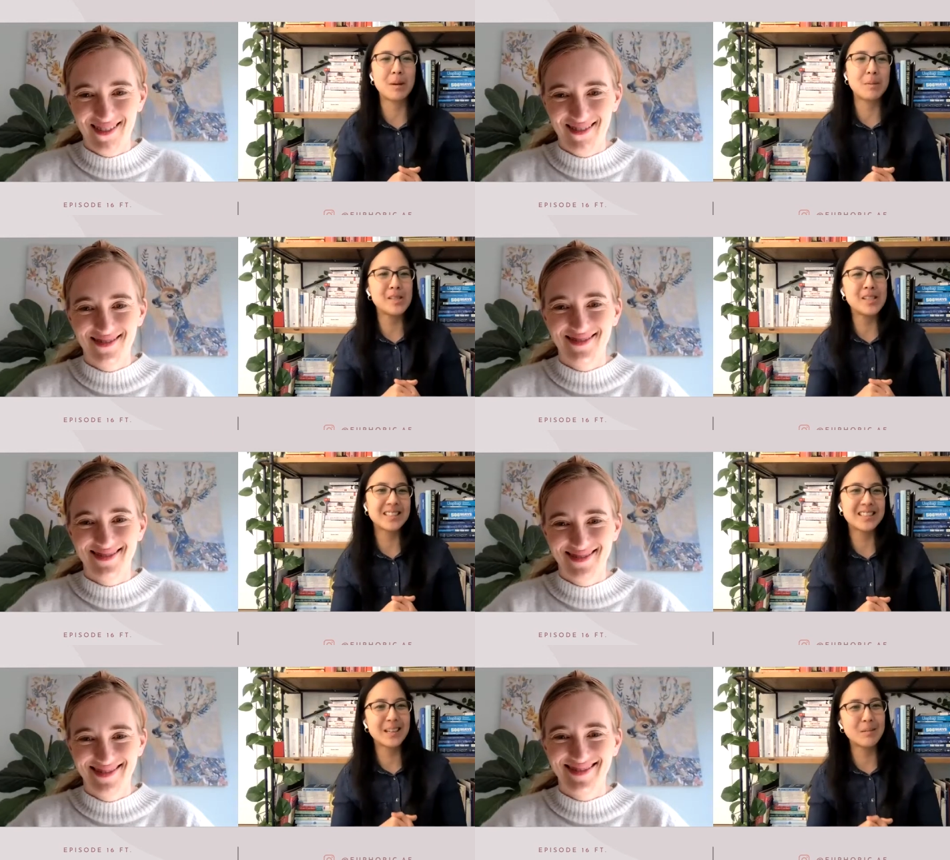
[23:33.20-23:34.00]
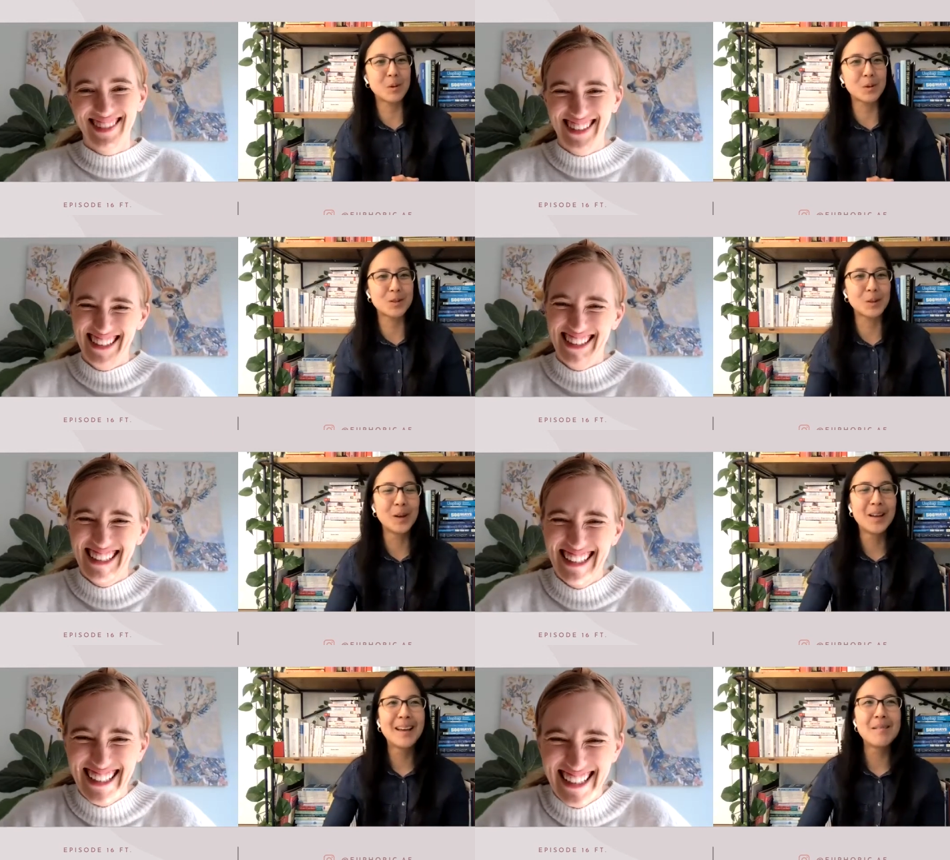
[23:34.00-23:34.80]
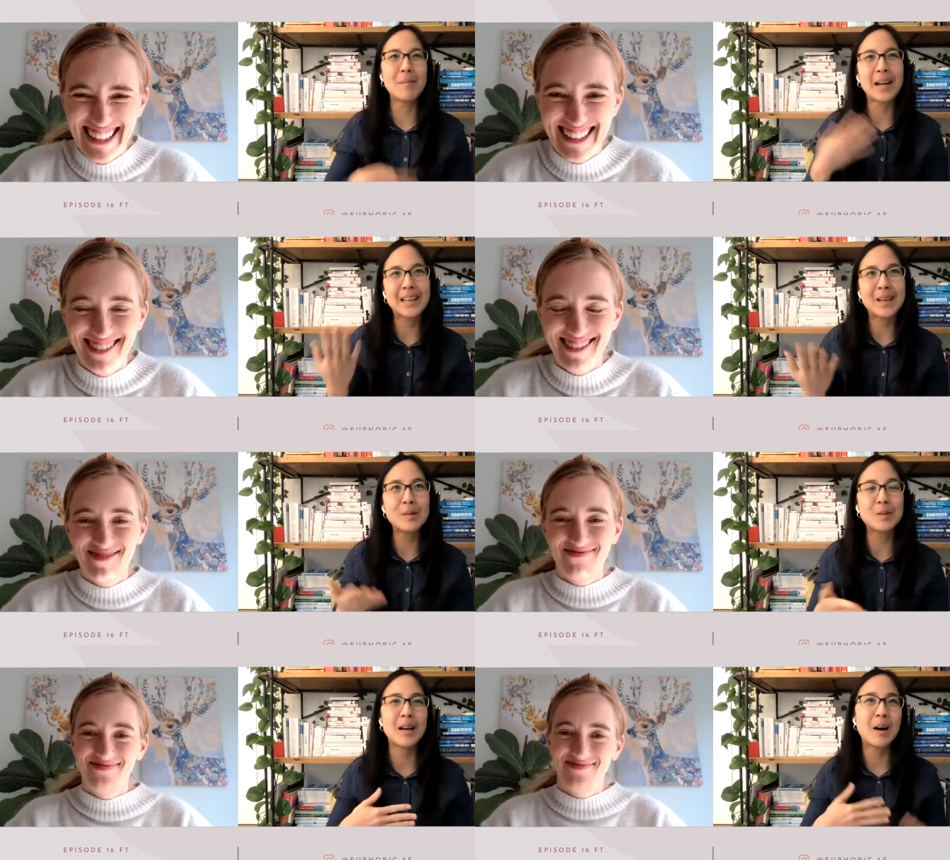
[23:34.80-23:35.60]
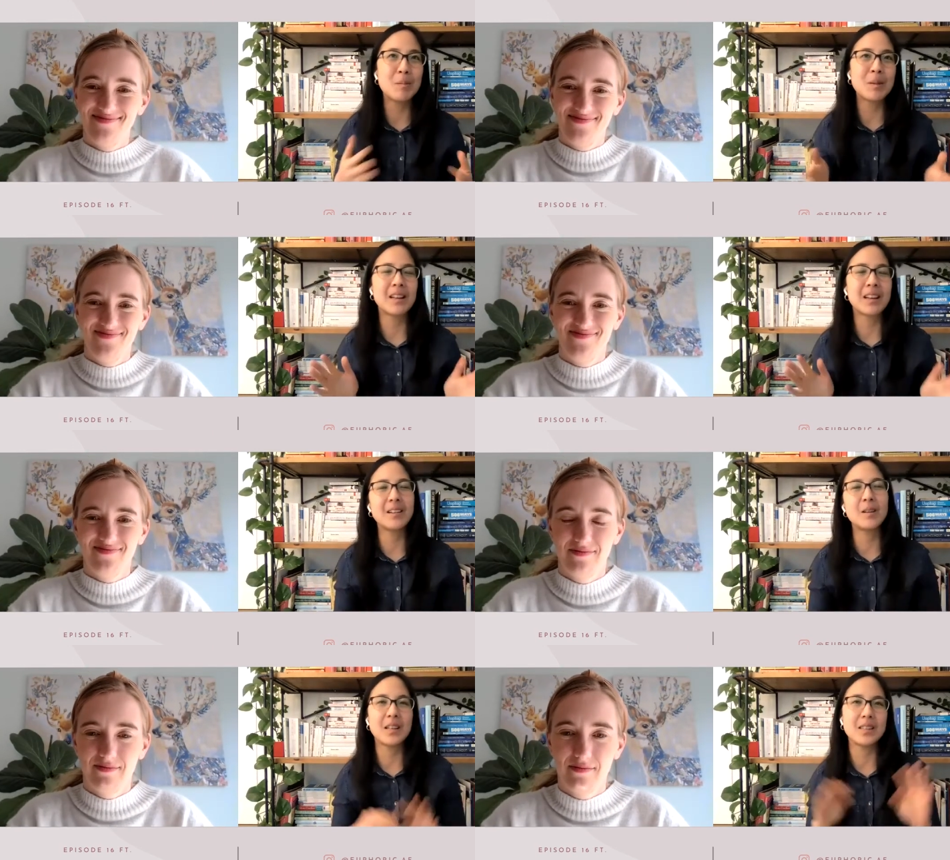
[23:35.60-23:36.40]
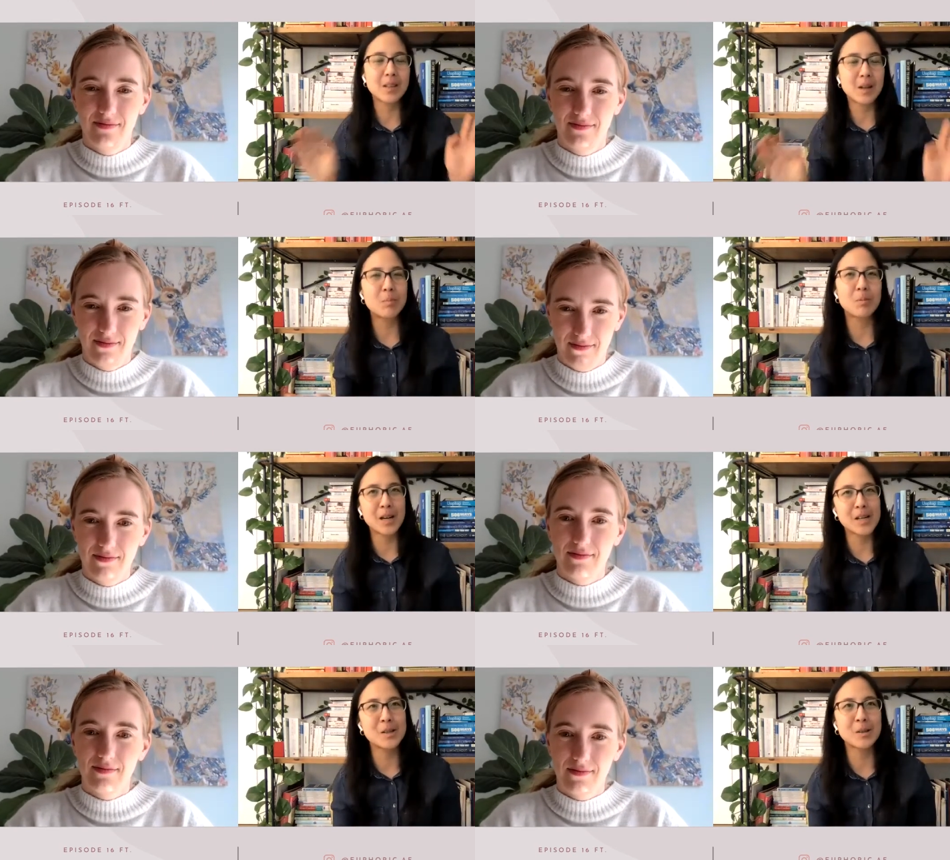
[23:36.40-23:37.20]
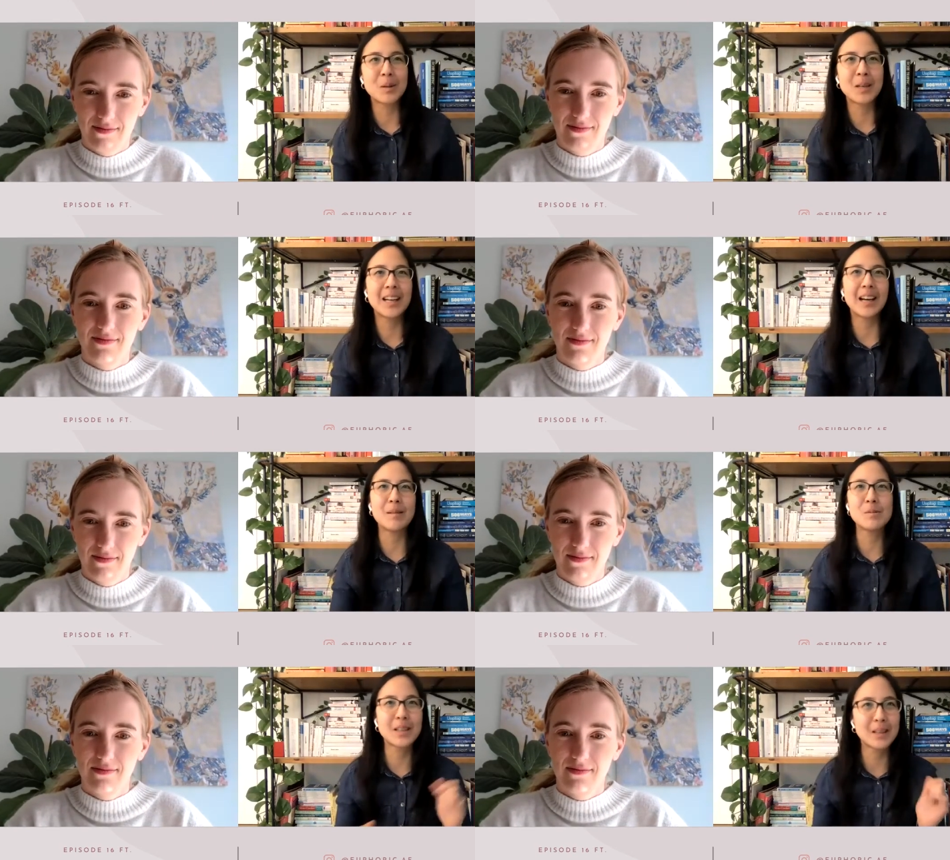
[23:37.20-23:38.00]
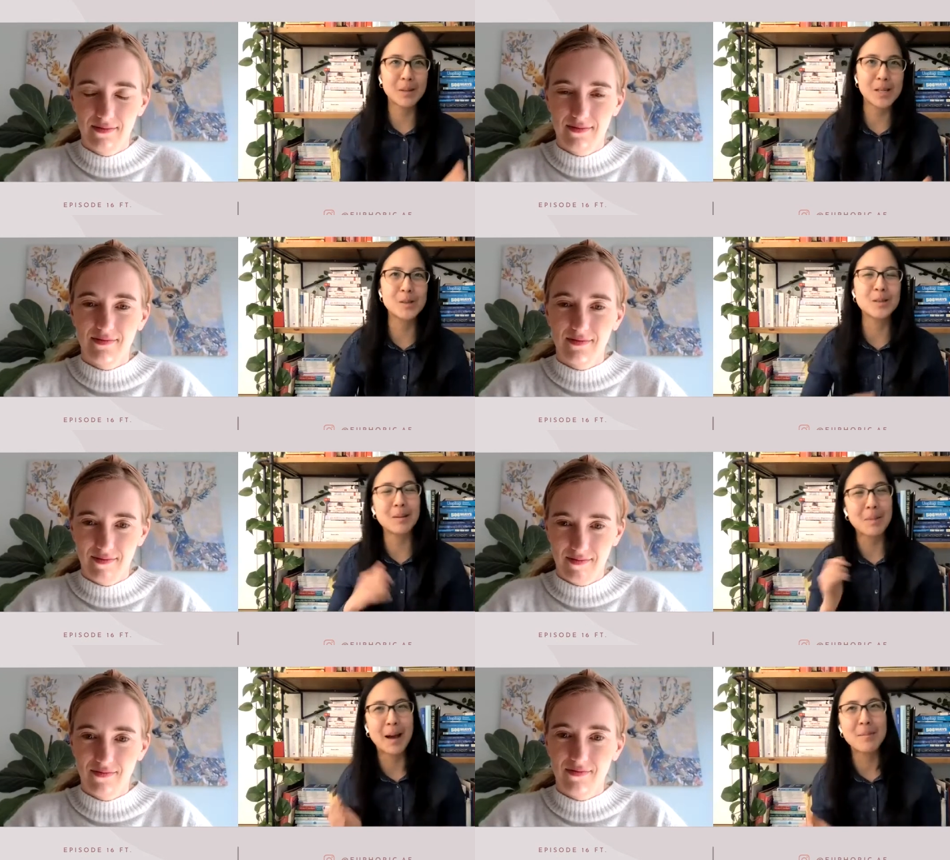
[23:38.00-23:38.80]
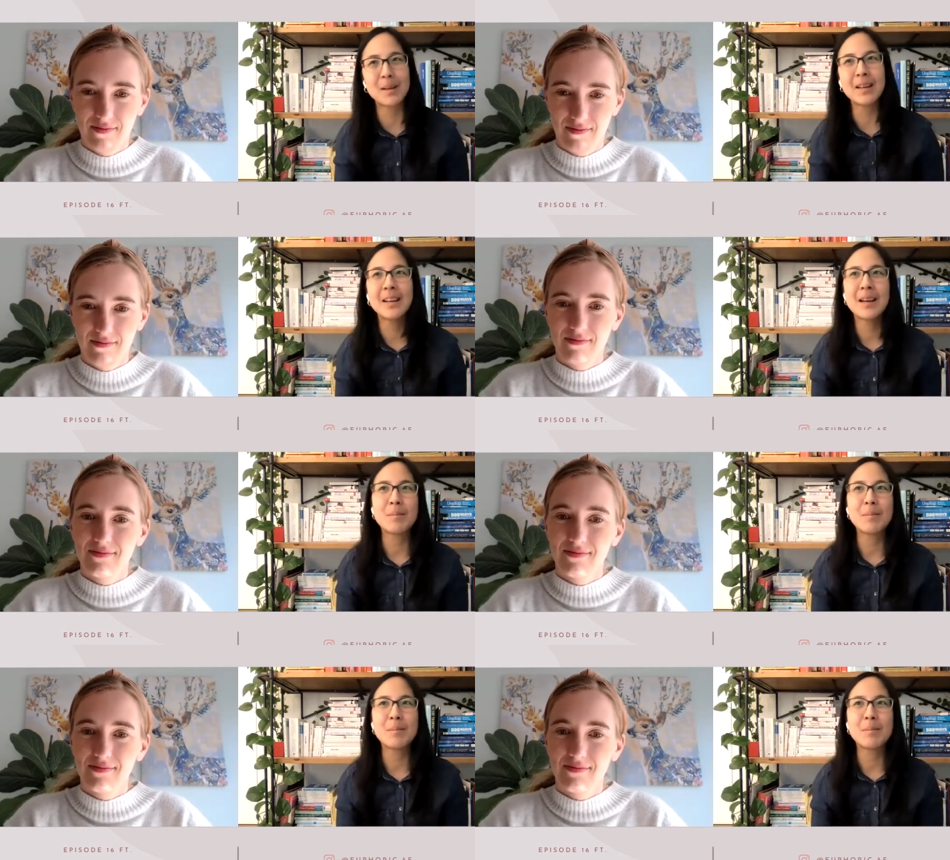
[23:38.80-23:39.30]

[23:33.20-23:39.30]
Speaker 1: maybe she doesn't need more. So my cues help me, like, okay, stop pressuring me. I'm drinking my juice. I'm happy.